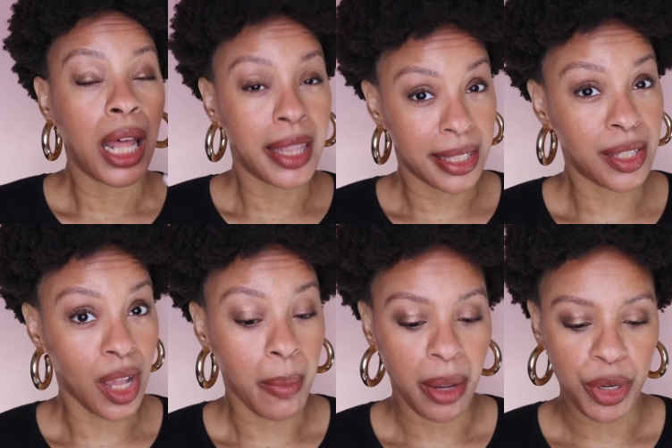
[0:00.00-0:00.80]
this is
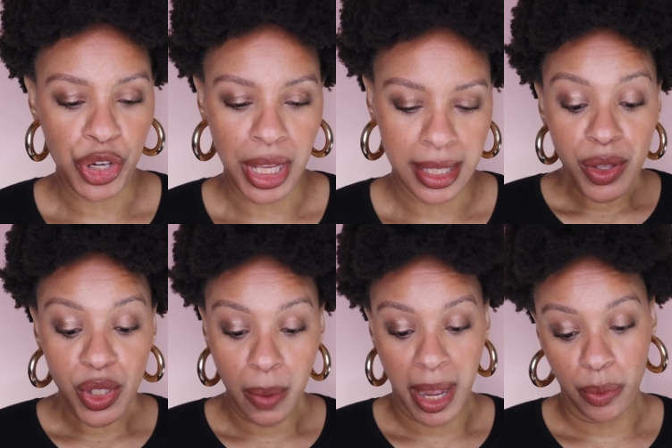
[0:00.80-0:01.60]
on my wish list.
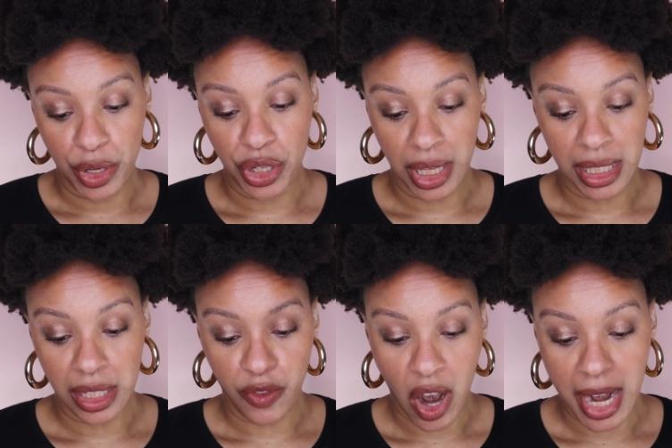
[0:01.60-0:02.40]
Also on my wish list
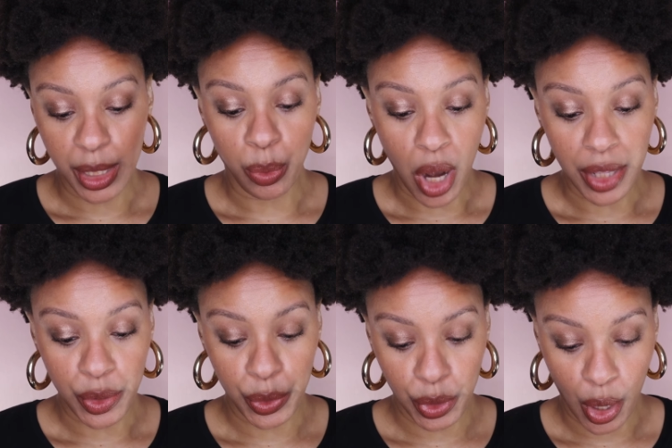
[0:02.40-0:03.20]
as far as
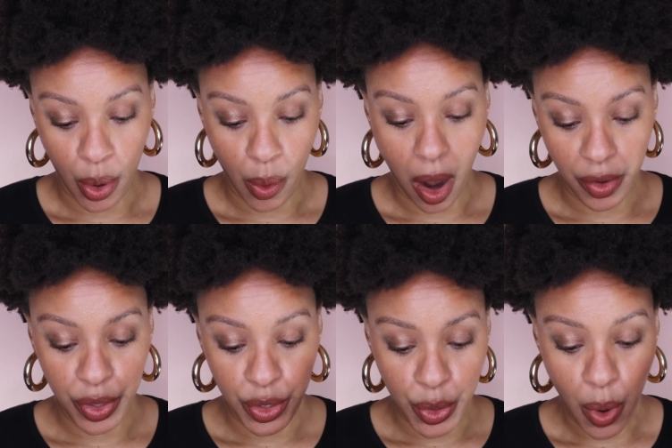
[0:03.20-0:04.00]
bronzers go are
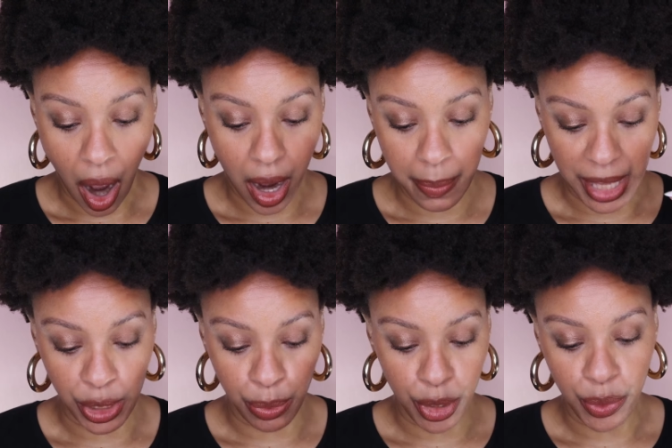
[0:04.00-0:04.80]
the new
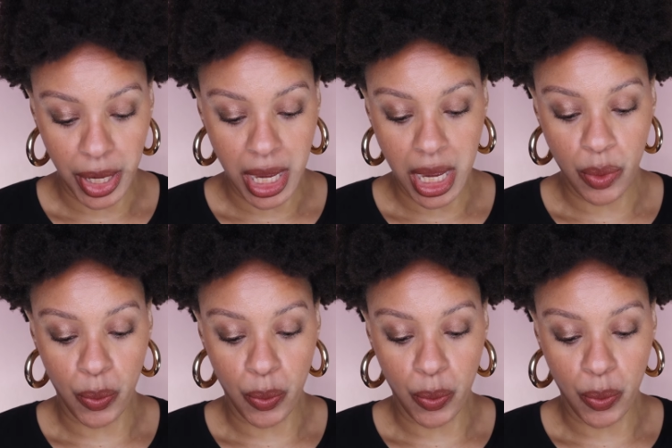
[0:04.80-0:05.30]
RMS Beauty